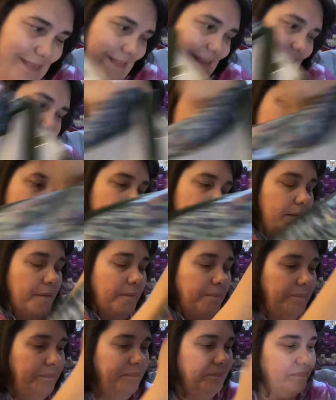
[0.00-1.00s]
these up,
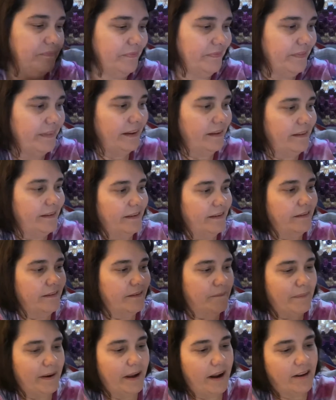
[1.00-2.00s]

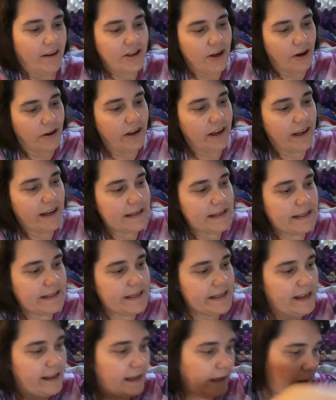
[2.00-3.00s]
but I'll show you a
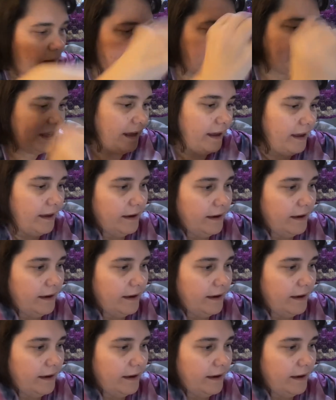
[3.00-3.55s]
sneak peek.